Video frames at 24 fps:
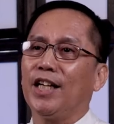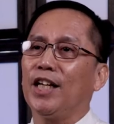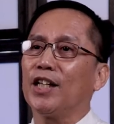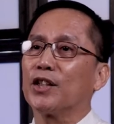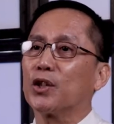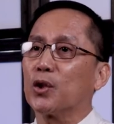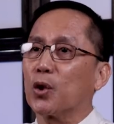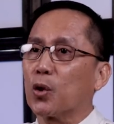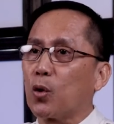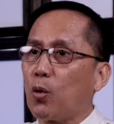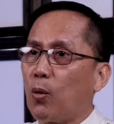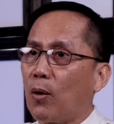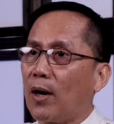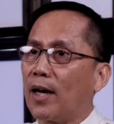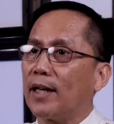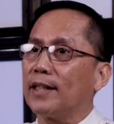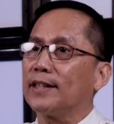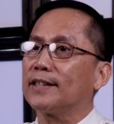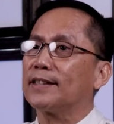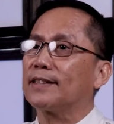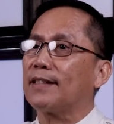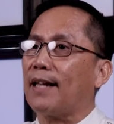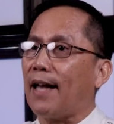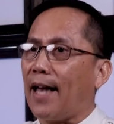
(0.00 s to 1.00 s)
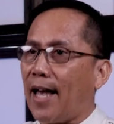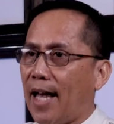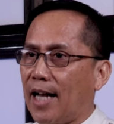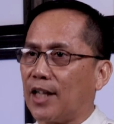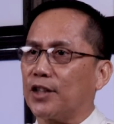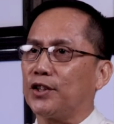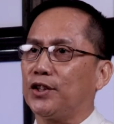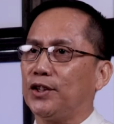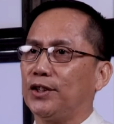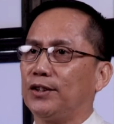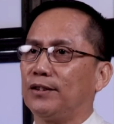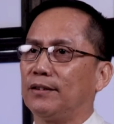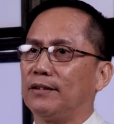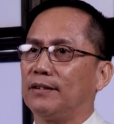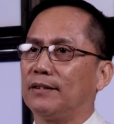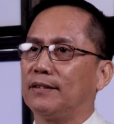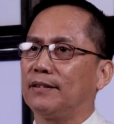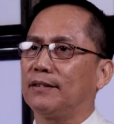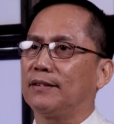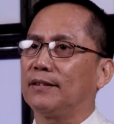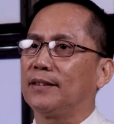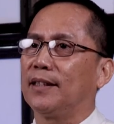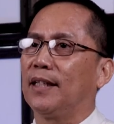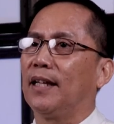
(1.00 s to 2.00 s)
It requires
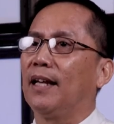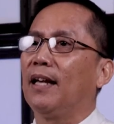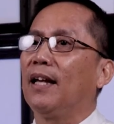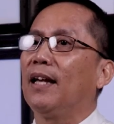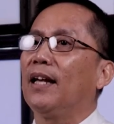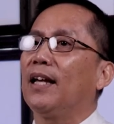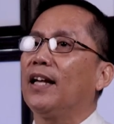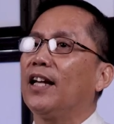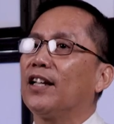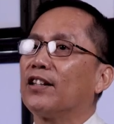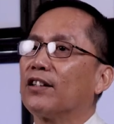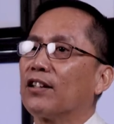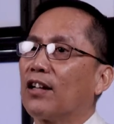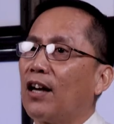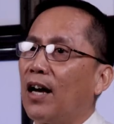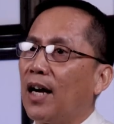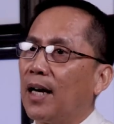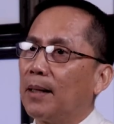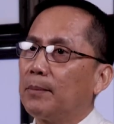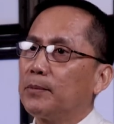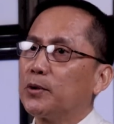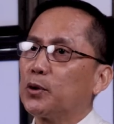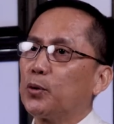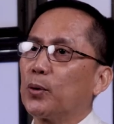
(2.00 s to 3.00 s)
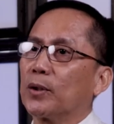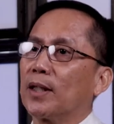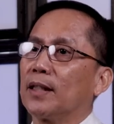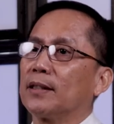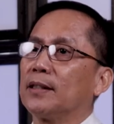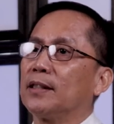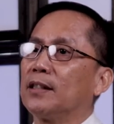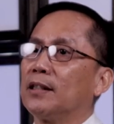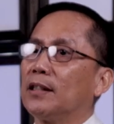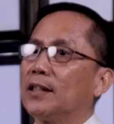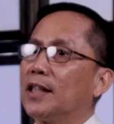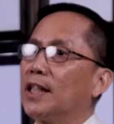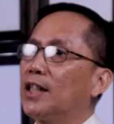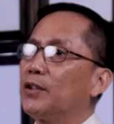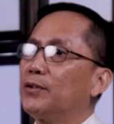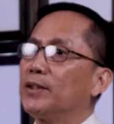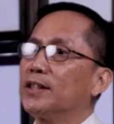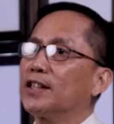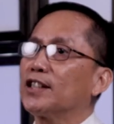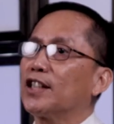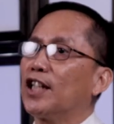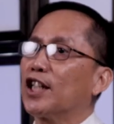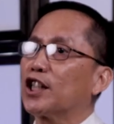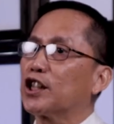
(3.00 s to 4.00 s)
action. It comes with an
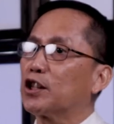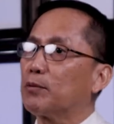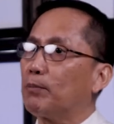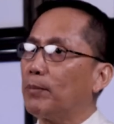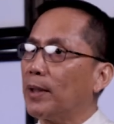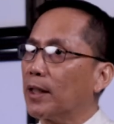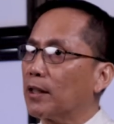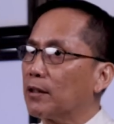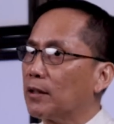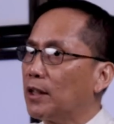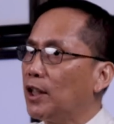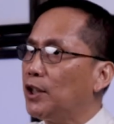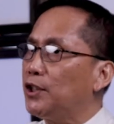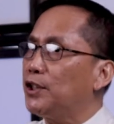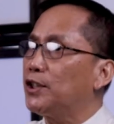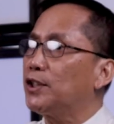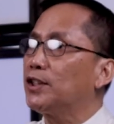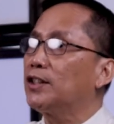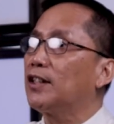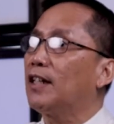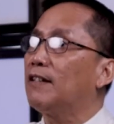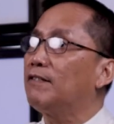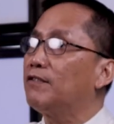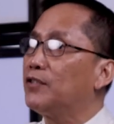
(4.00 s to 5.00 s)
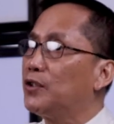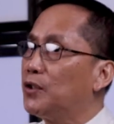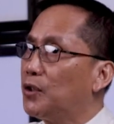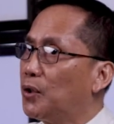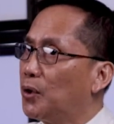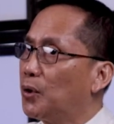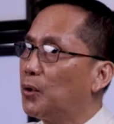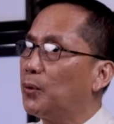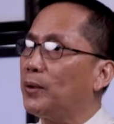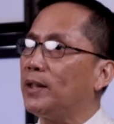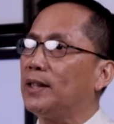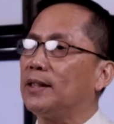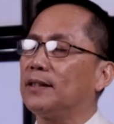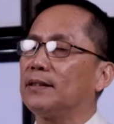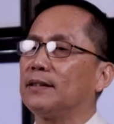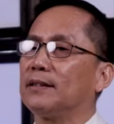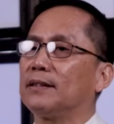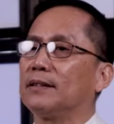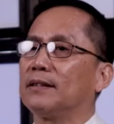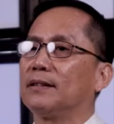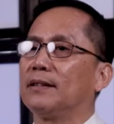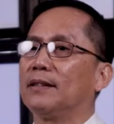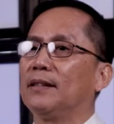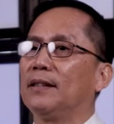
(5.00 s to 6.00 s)
inherent expectation of
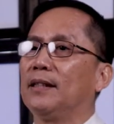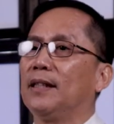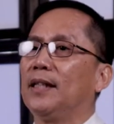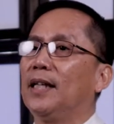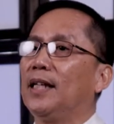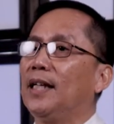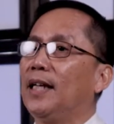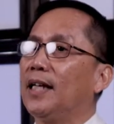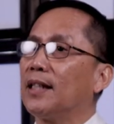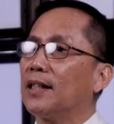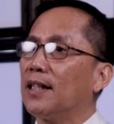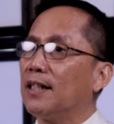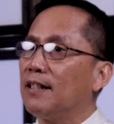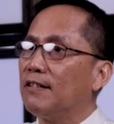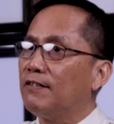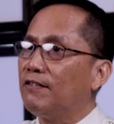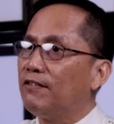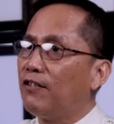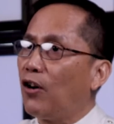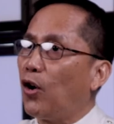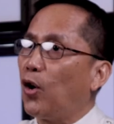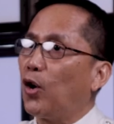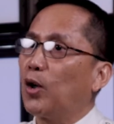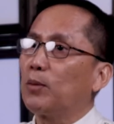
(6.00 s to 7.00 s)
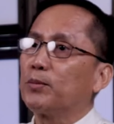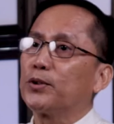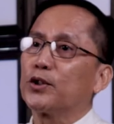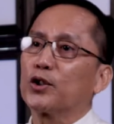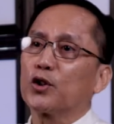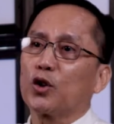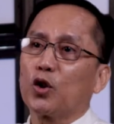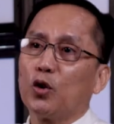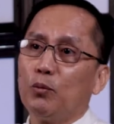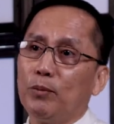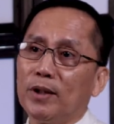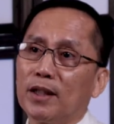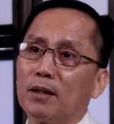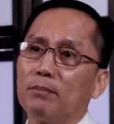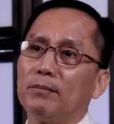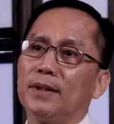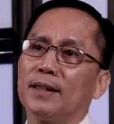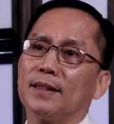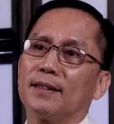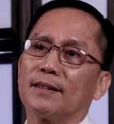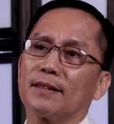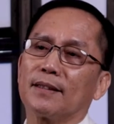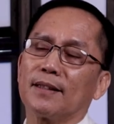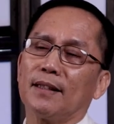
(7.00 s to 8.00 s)
doing. It involves
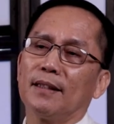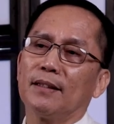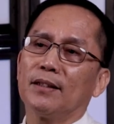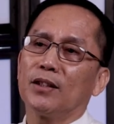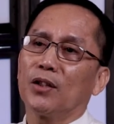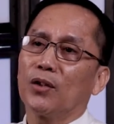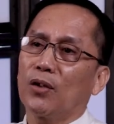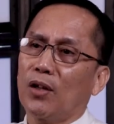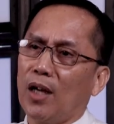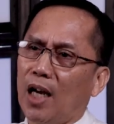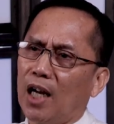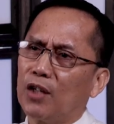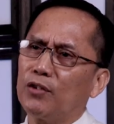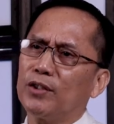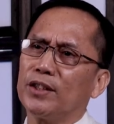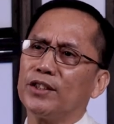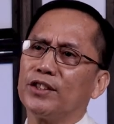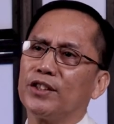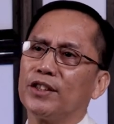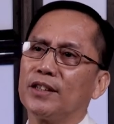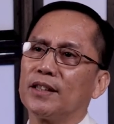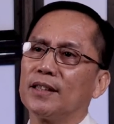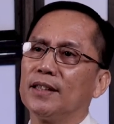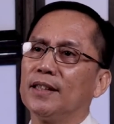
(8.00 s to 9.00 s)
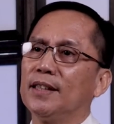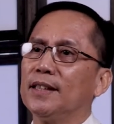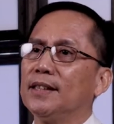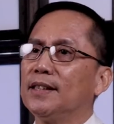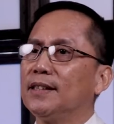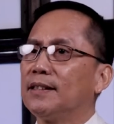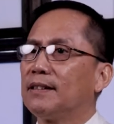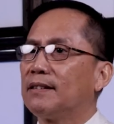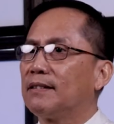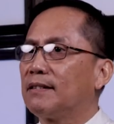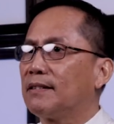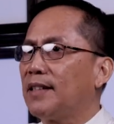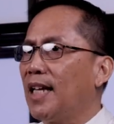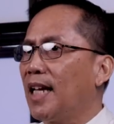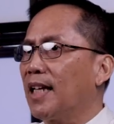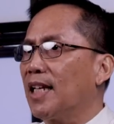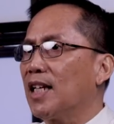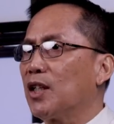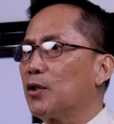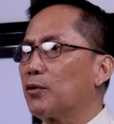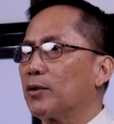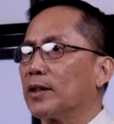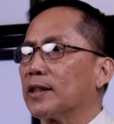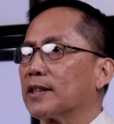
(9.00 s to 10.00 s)
commitment, courage,
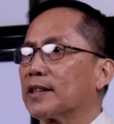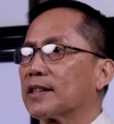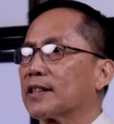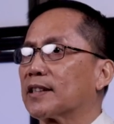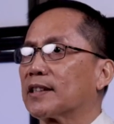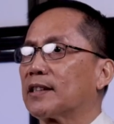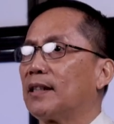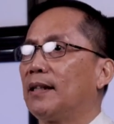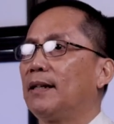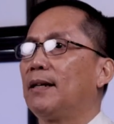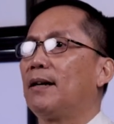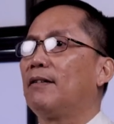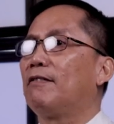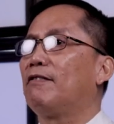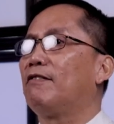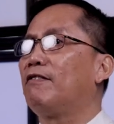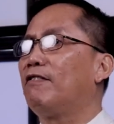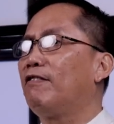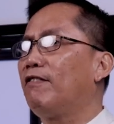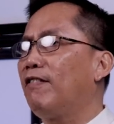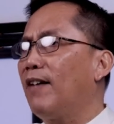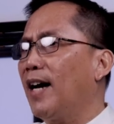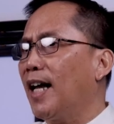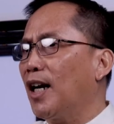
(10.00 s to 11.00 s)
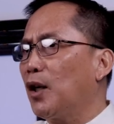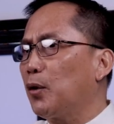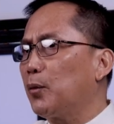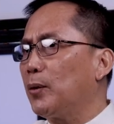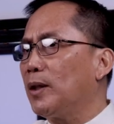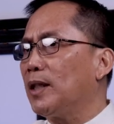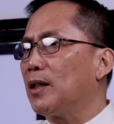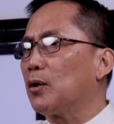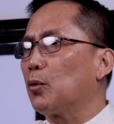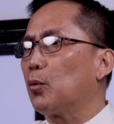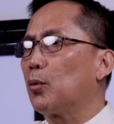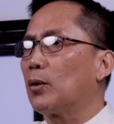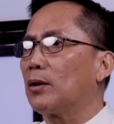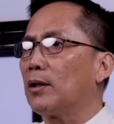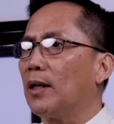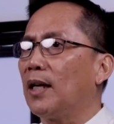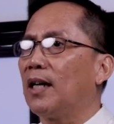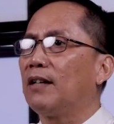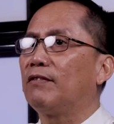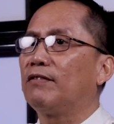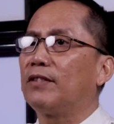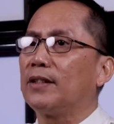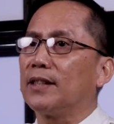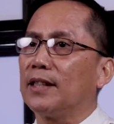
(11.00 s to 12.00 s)
taking risks, following
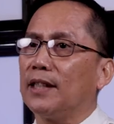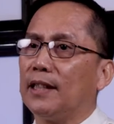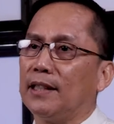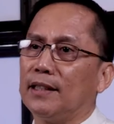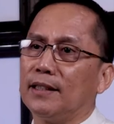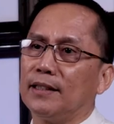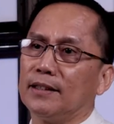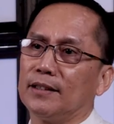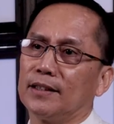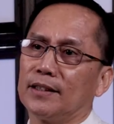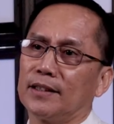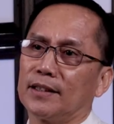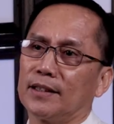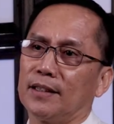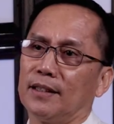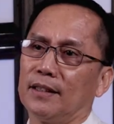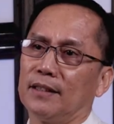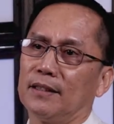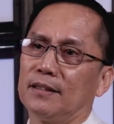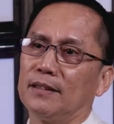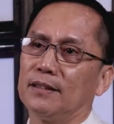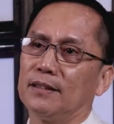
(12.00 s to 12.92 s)
wherever he leads.